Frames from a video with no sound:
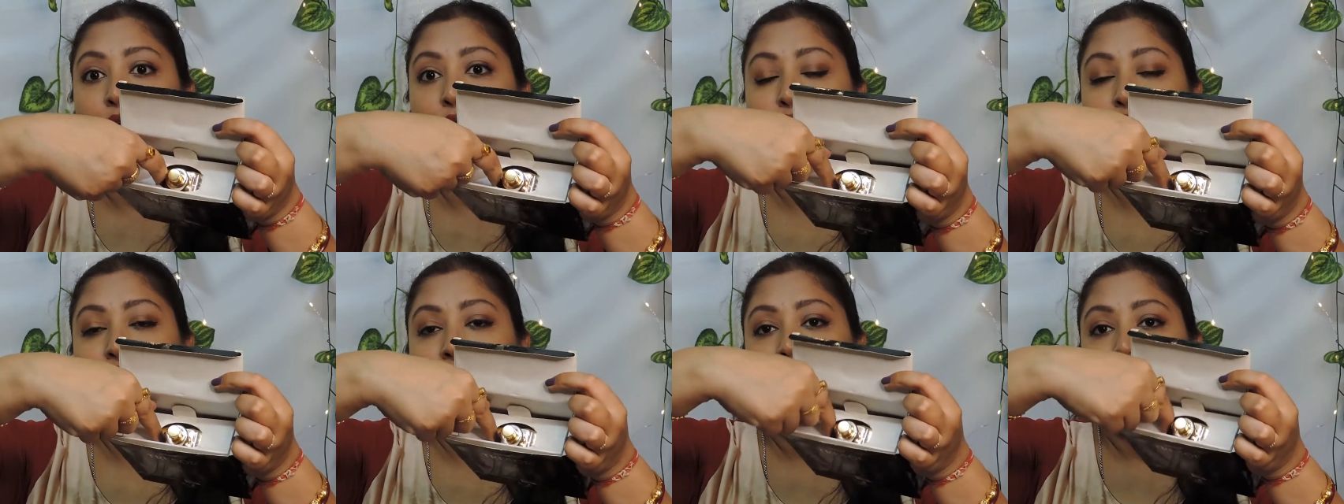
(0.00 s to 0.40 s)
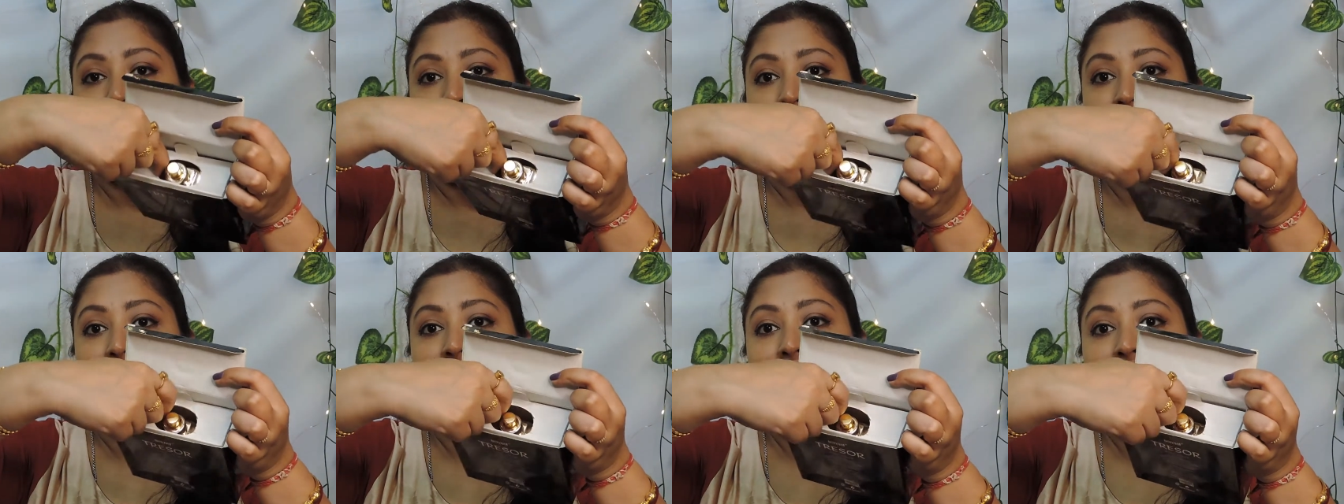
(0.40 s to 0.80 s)
out
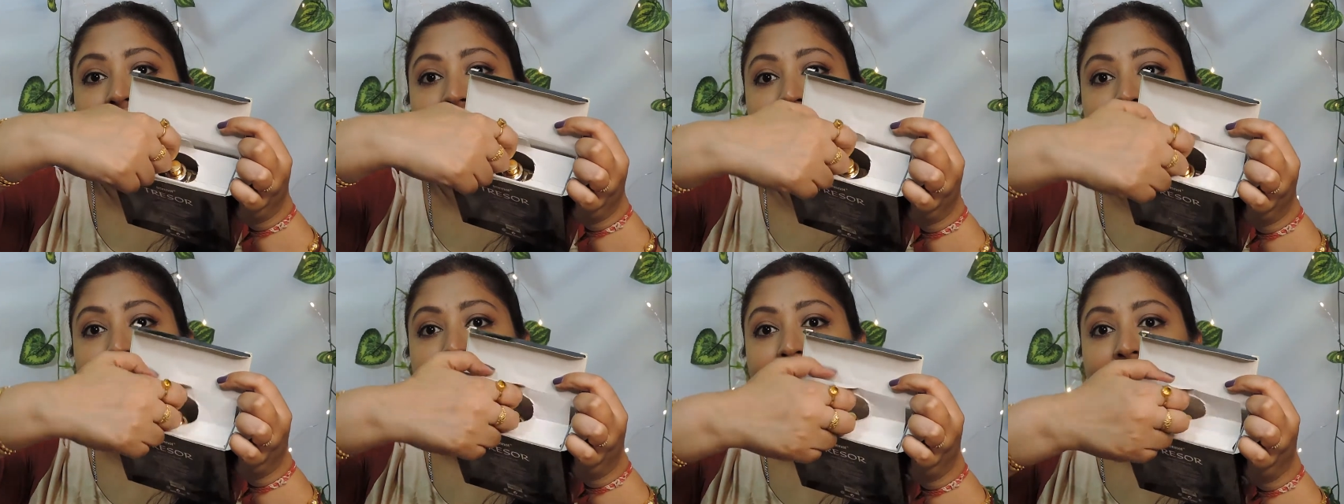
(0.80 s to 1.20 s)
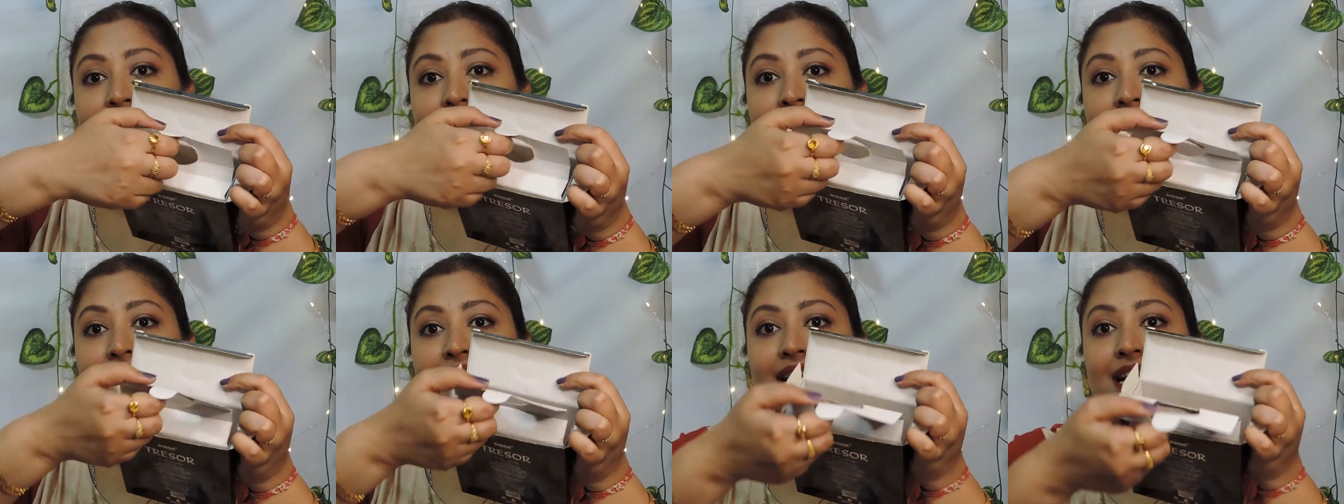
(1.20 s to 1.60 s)
this
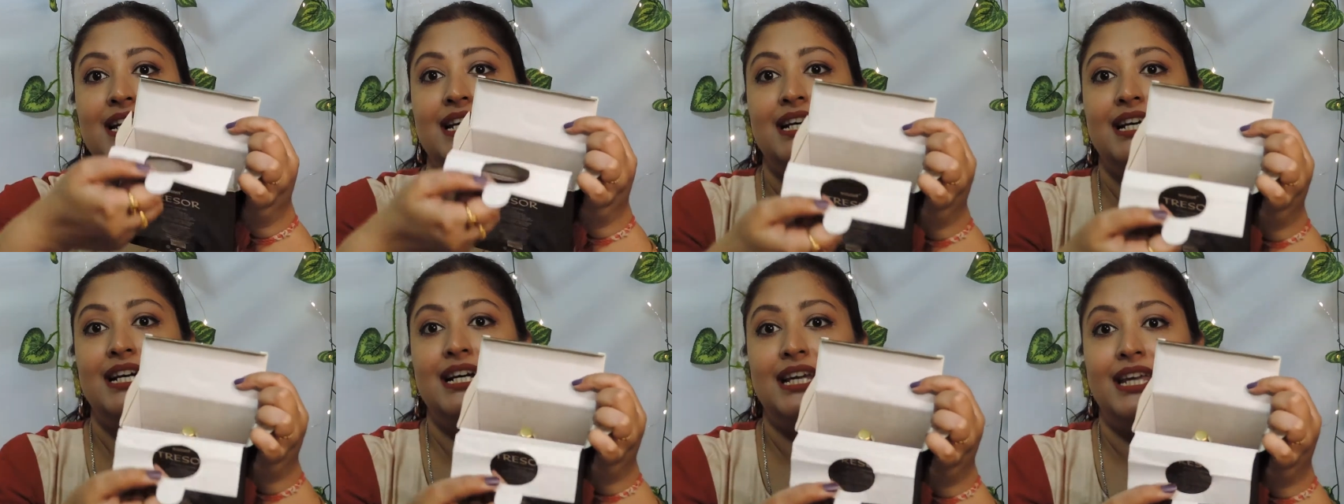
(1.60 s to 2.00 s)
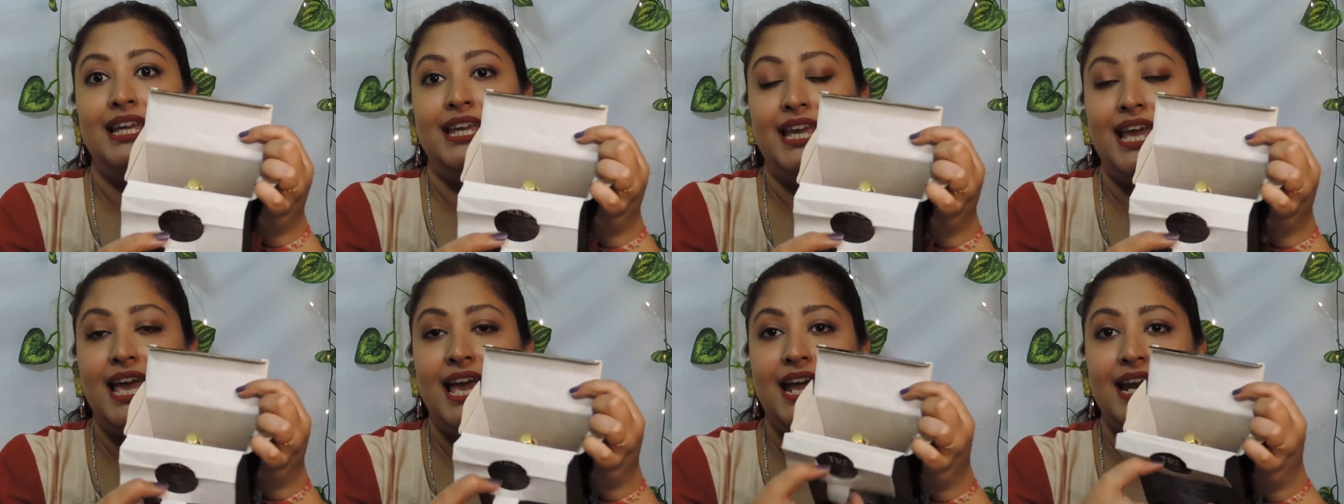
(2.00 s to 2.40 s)
lid
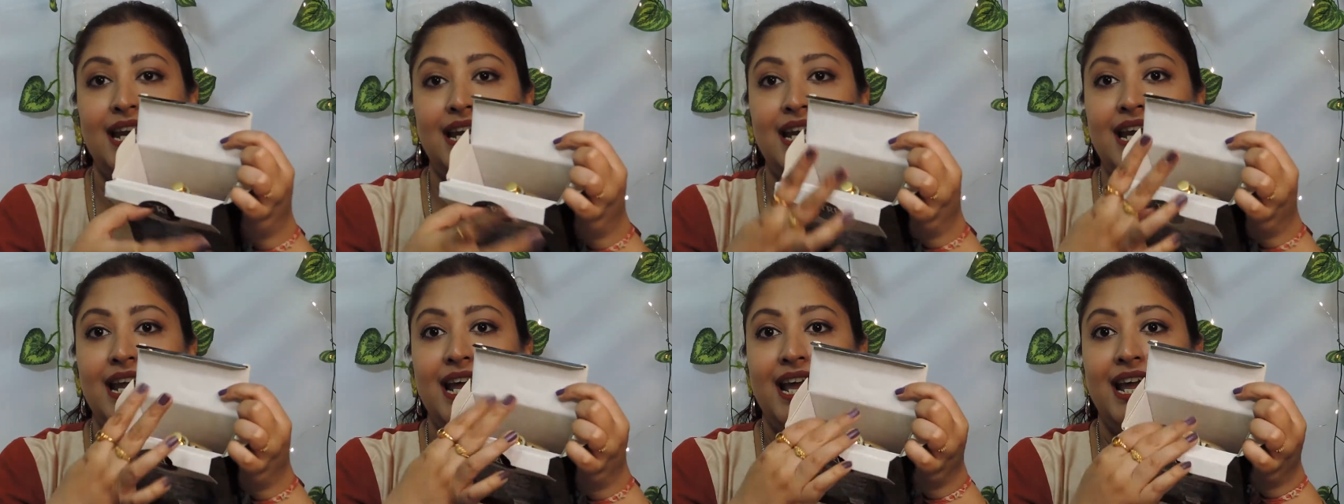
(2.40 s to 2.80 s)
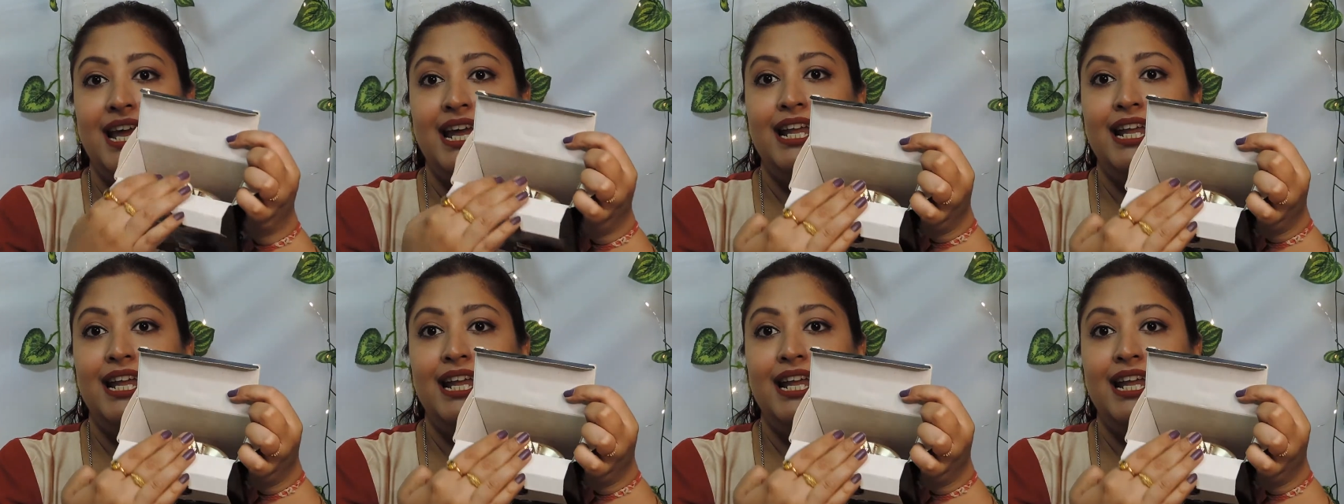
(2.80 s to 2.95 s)
again,